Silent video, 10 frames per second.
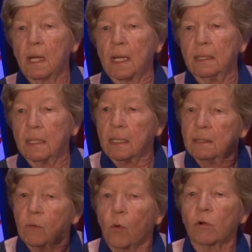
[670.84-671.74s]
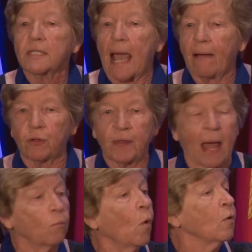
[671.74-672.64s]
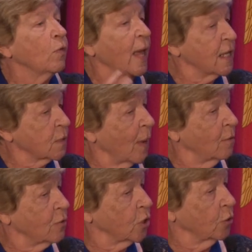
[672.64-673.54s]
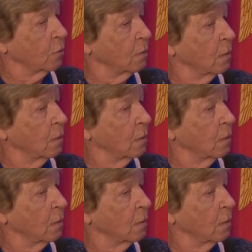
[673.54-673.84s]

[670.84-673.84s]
in the wars after that. What are they exposed to?